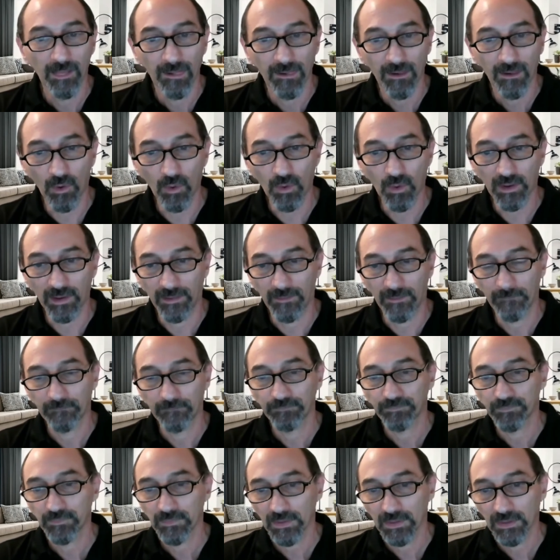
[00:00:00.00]
Okay,
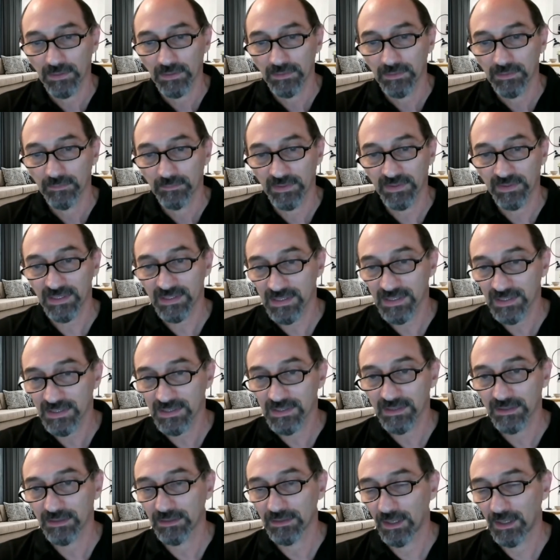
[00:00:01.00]
but this
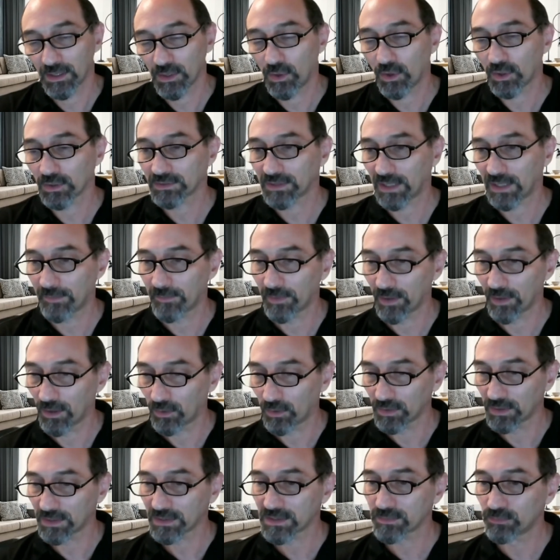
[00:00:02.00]
is a long time ago.
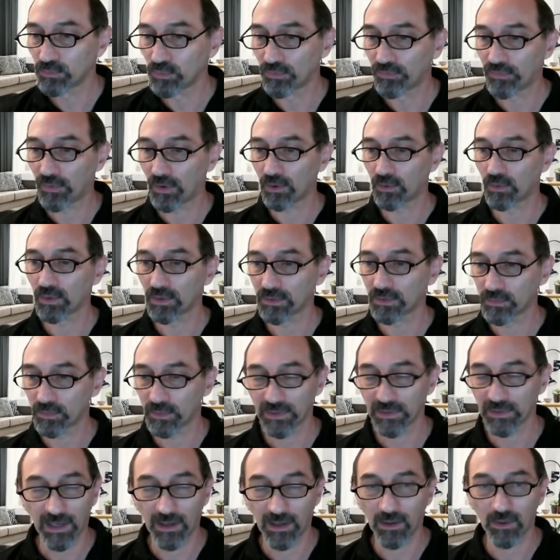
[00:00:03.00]
Let's move forward. We're
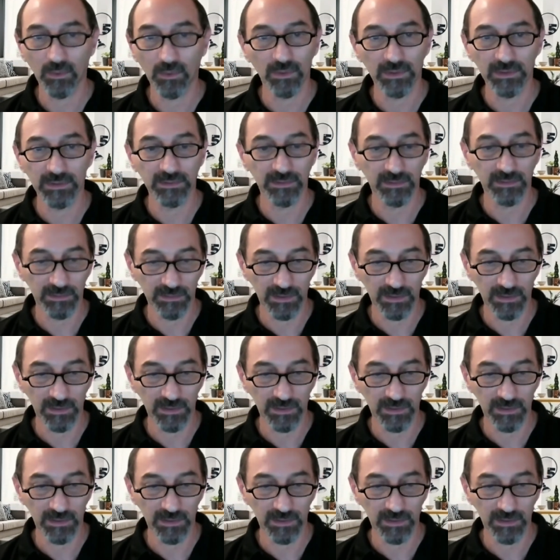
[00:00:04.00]
now in